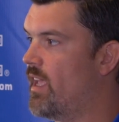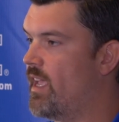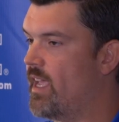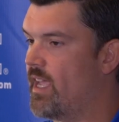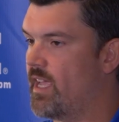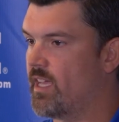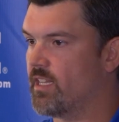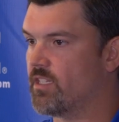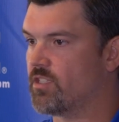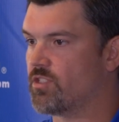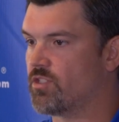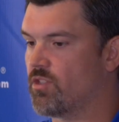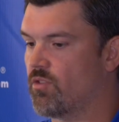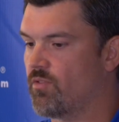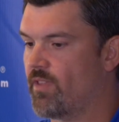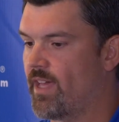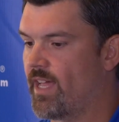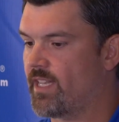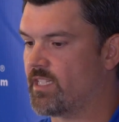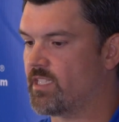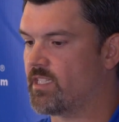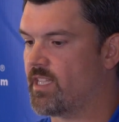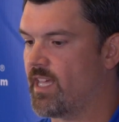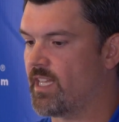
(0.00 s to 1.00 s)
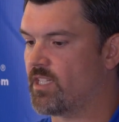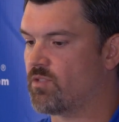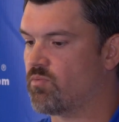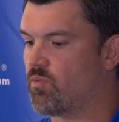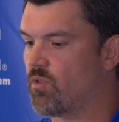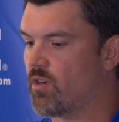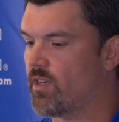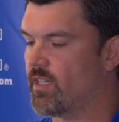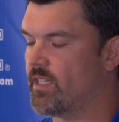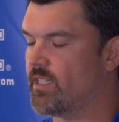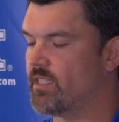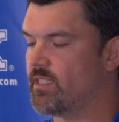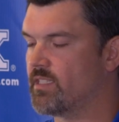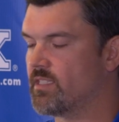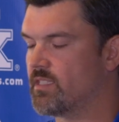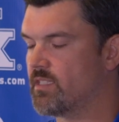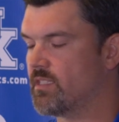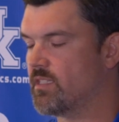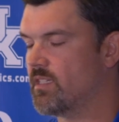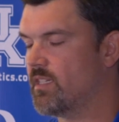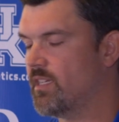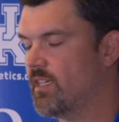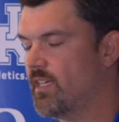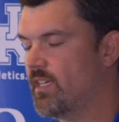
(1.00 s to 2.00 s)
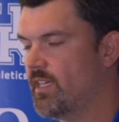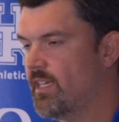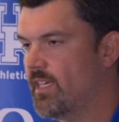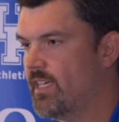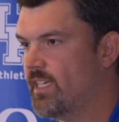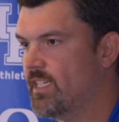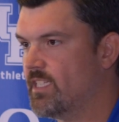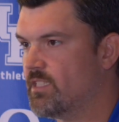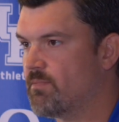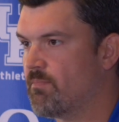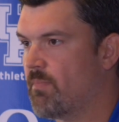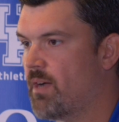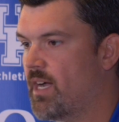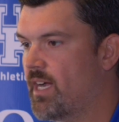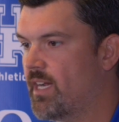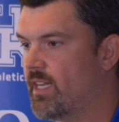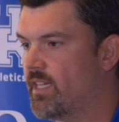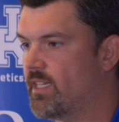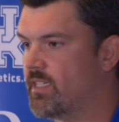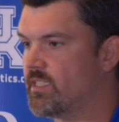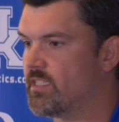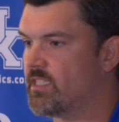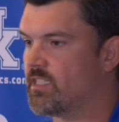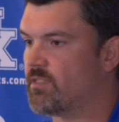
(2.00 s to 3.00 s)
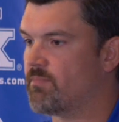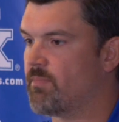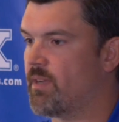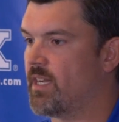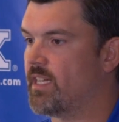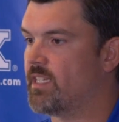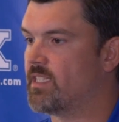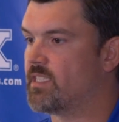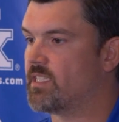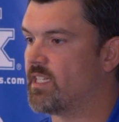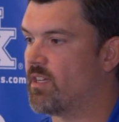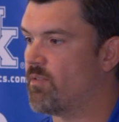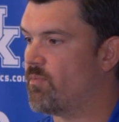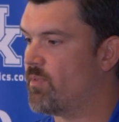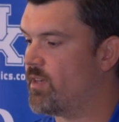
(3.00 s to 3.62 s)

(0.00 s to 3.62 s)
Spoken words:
And so that's where his mind is, his mindset.